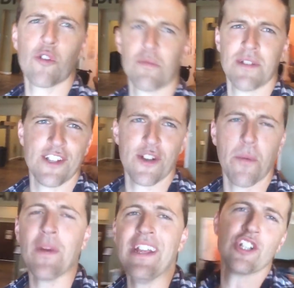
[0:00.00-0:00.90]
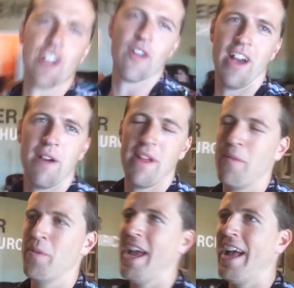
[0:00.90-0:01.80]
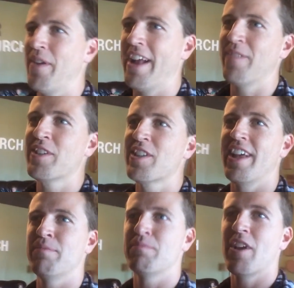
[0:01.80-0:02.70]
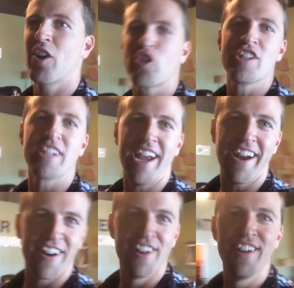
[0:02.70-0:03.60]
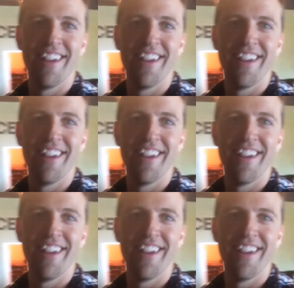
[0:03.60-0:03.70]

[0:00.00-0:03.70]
group didn't show up. We showed up, and we had, we had, went to the urgent care,